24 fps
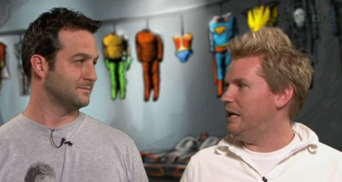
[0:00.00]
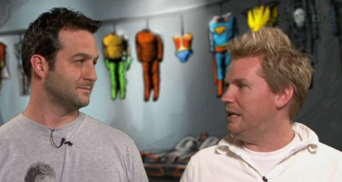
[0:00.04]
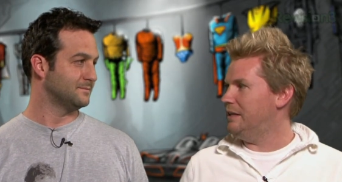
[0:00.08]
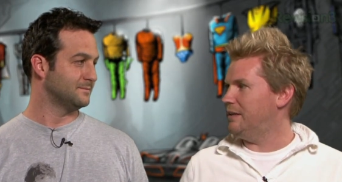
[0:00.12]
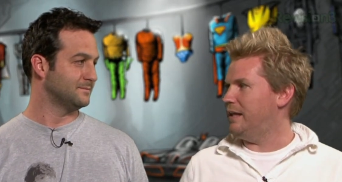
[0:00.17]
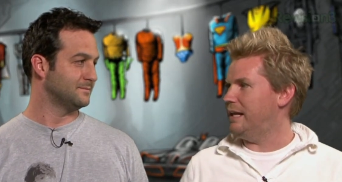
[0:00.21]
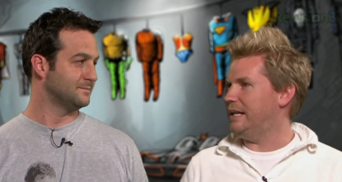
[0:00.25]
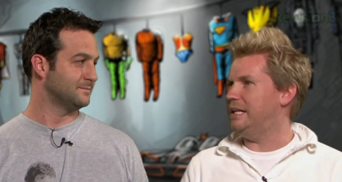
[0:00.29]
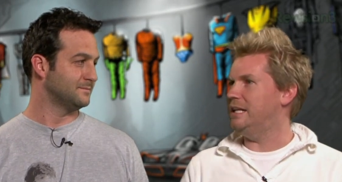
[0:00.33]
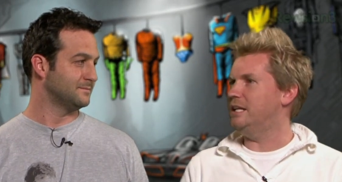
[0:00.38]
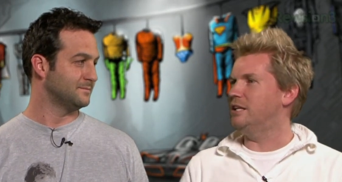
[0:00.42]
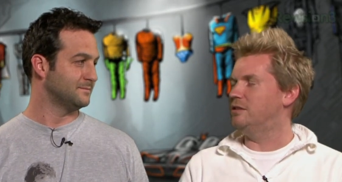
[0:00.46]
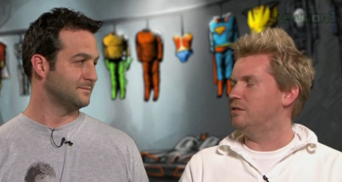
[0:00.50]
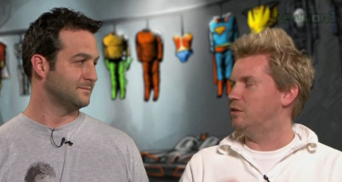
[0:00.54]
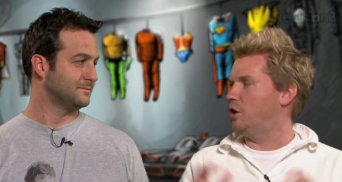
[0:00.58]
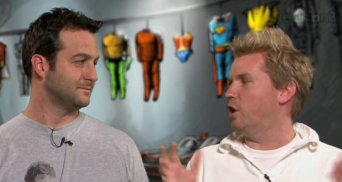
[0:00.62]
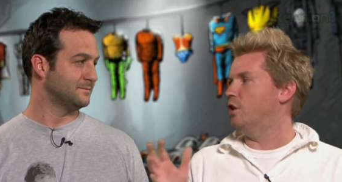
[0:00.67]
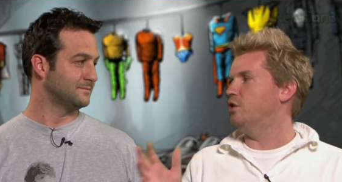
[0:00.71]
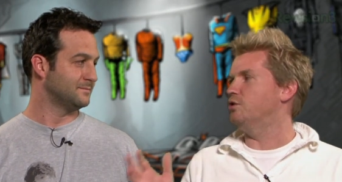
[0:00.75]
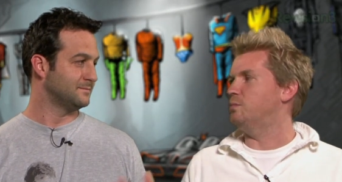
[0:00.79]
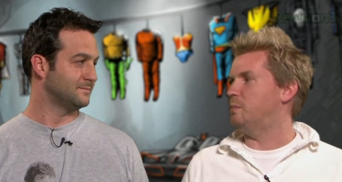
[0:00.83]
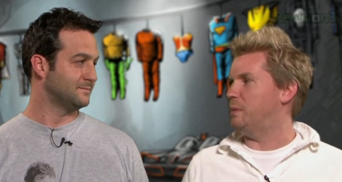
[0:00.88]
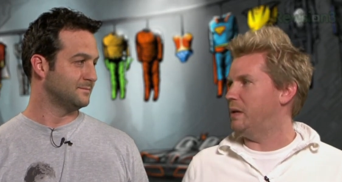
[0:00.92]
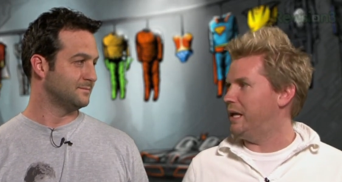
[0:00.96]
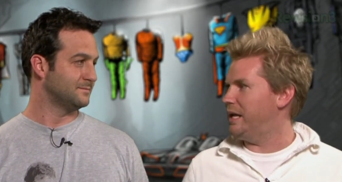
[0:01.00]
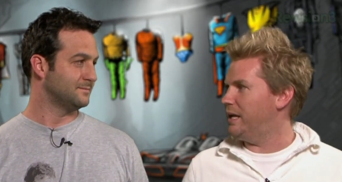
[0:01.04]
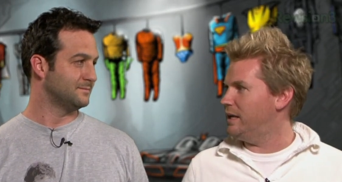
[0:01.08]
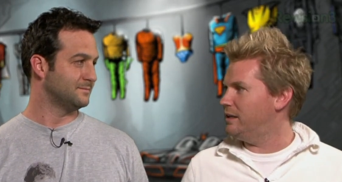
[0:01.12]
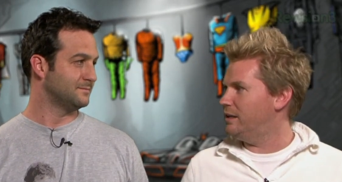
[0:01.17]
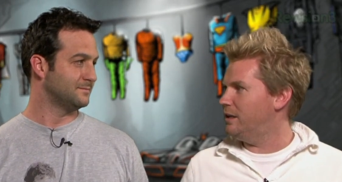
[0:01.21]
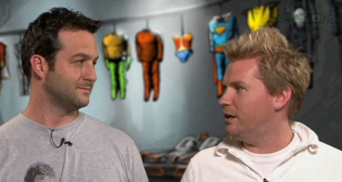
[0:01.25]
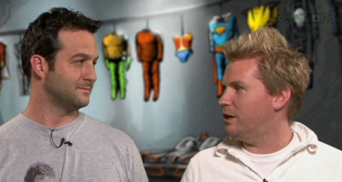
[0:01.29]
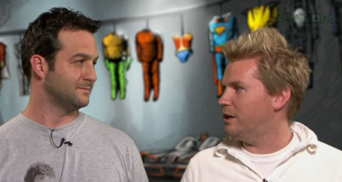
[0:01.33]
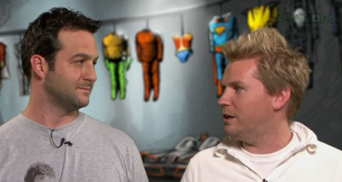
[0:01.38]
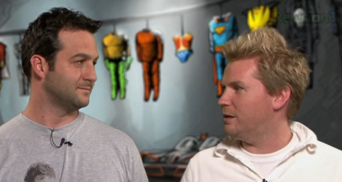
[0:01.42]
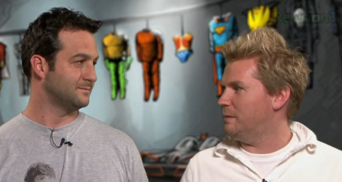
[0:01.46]
Speaker 1: That he goes big. You
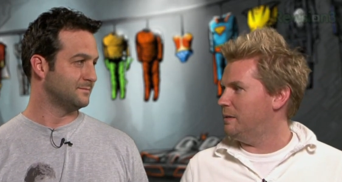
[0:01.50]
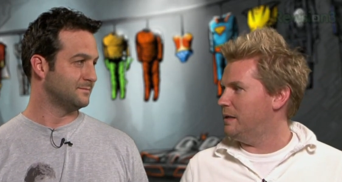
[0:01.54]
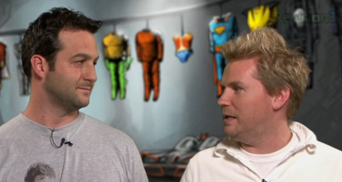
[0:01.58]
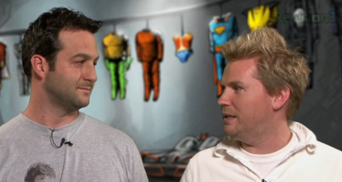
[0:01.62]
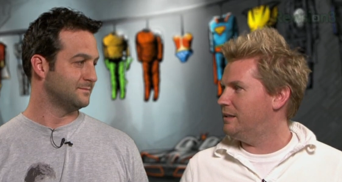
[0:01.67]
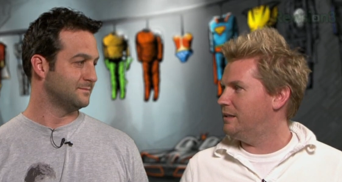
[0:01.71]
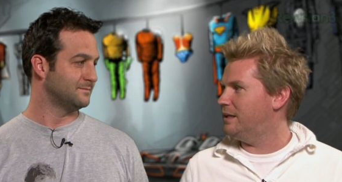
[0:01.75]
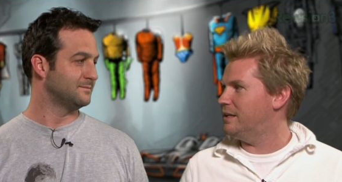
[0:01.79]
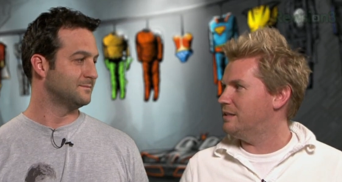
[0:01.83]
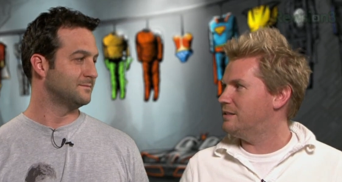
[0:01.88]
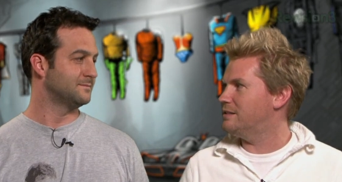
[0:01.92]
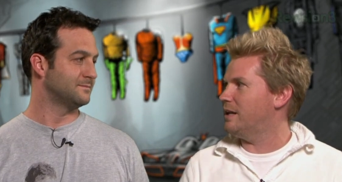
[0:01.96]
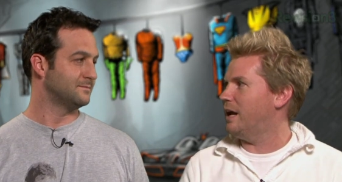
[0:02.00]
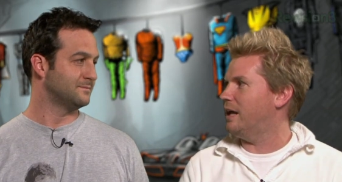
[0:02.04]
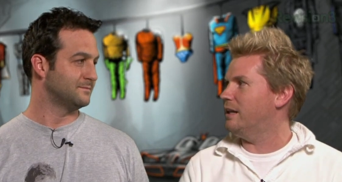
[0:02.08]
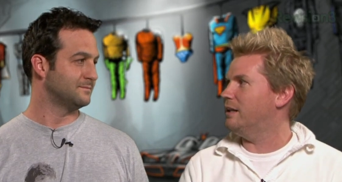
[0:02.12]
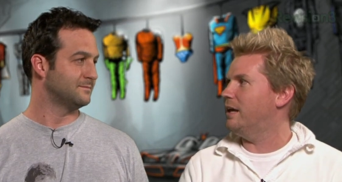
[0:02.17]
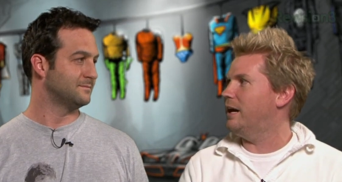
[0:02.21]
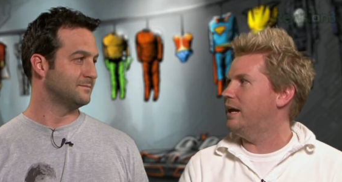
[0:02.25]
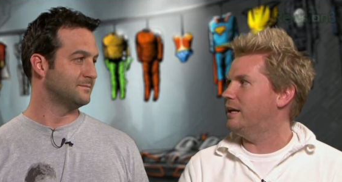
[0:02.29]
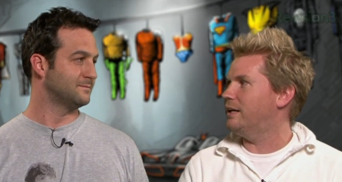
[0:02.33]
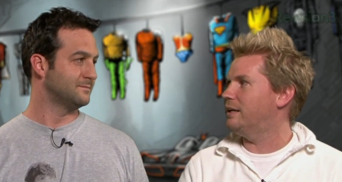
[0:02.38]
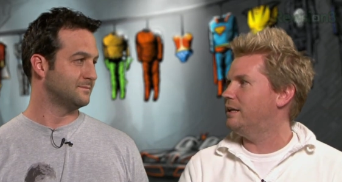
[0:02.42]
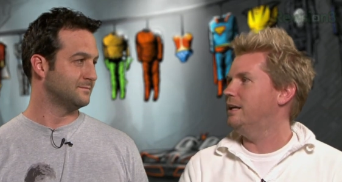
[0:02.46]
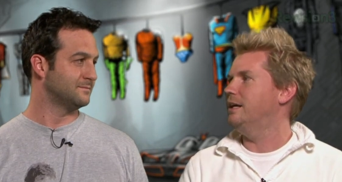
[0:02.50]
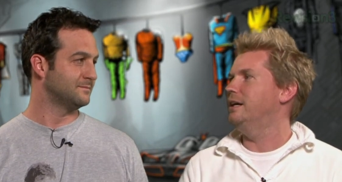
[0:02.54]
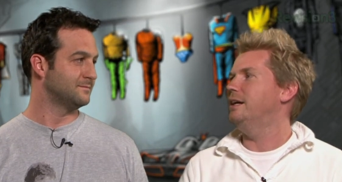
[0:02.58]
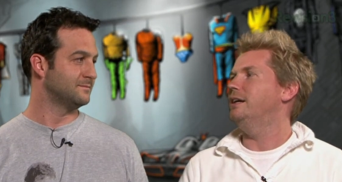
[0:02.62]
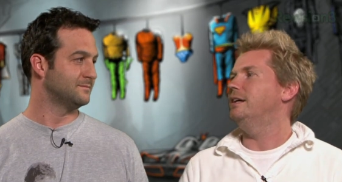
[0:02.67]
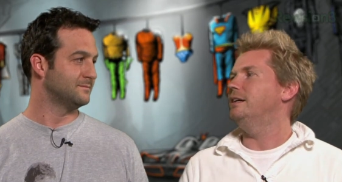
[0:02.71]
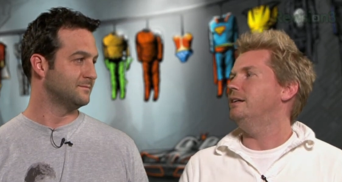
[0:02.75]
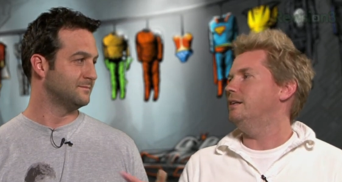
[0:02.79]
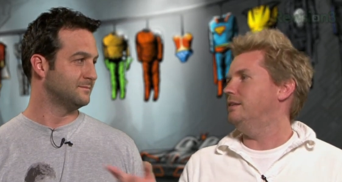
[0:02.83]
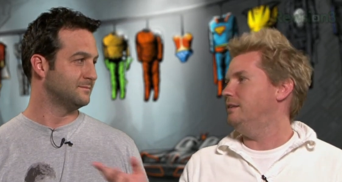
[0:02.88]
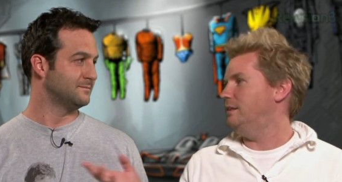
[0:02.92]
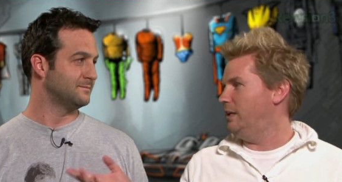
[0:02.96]
know what I mean? That it's not like
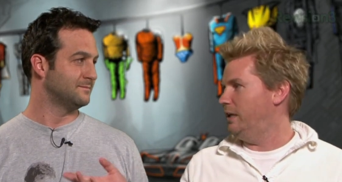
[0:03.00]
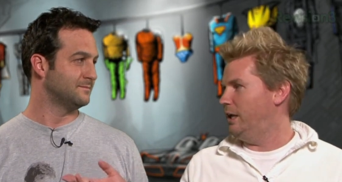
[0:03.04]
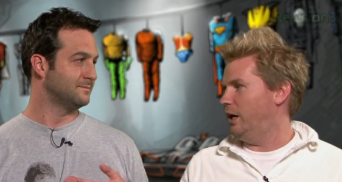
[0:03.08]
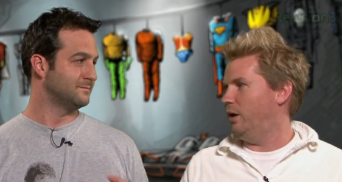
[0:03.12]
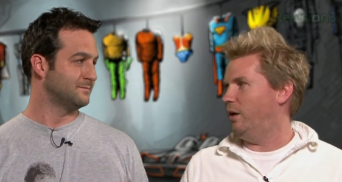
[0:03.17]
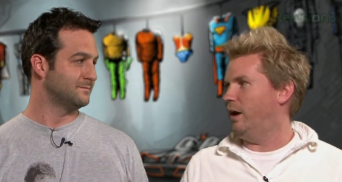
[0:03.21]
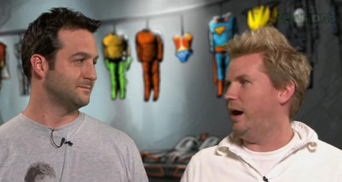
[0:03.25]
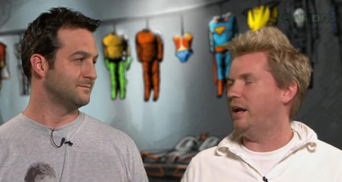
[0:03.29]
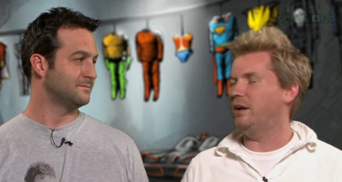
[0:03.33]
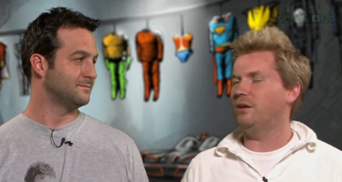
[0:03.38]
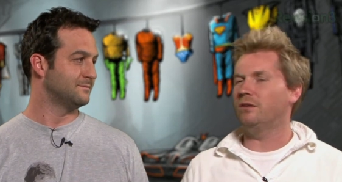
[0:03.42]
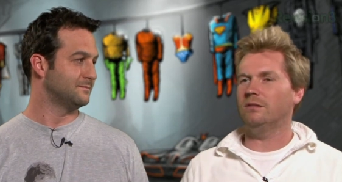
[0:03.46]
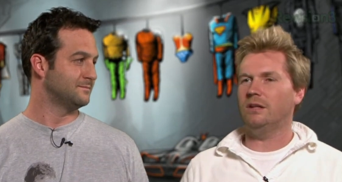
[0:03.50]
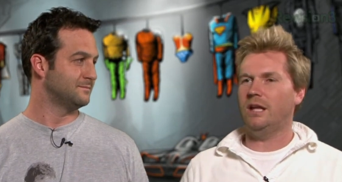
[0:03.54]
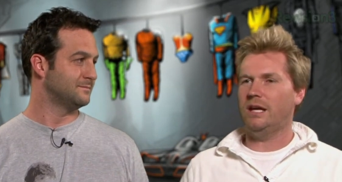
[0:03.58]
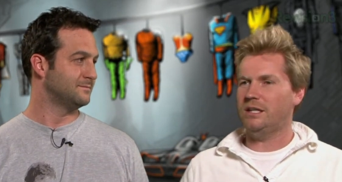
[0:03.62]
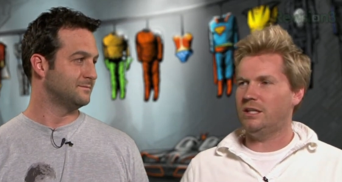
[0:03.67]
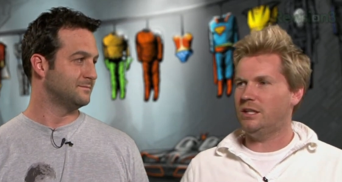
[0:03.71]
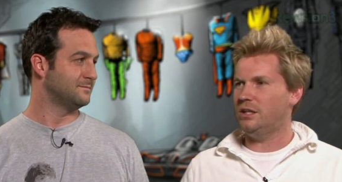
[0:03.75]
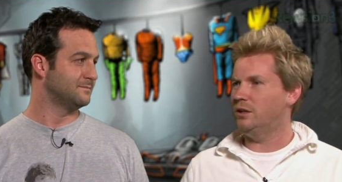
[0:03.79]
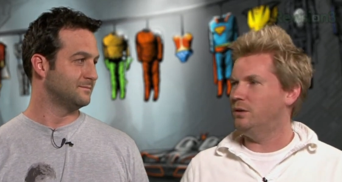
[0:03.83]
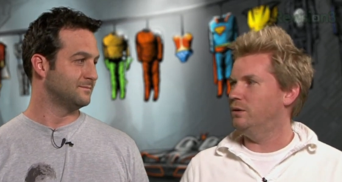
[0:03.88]
you know I don't like you.